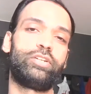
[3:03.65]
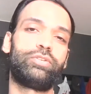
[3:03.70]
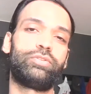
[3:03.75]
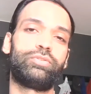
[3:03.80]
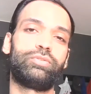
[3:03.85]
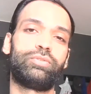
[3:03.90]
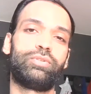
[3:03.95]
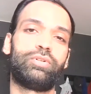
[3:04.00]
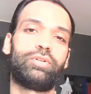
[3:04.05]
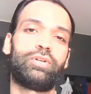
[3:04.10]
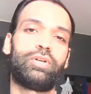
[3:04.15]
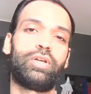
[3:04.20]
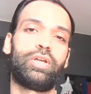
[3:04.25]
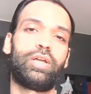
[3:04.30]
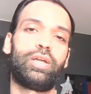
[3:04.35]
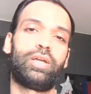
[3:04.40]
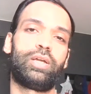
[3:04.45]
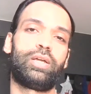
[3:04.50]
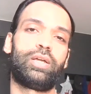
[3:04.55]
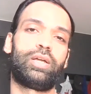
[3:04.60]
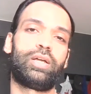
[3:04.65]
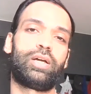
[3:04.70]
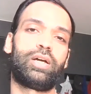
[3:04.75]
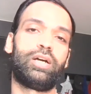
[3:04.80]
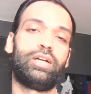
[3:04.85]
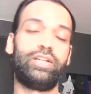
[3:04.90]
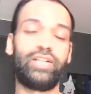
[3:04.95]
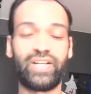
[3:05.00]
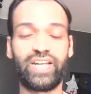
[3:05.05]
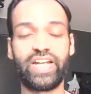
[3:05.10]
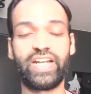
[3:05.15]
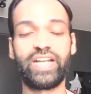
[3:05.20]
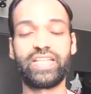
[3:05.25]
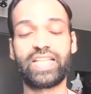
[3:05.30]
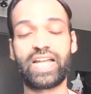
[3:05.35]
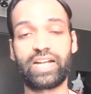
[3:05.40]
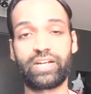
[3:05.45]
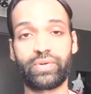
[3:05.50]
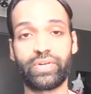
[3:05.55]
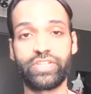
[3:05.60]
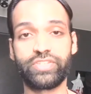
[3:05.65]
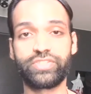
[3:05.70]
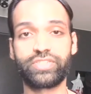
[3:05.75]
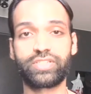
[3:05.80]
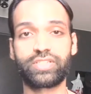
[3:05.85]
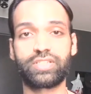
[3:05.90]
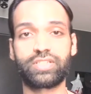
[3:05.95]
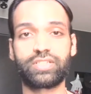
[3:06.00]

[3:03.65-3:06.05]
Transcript: to trade in that region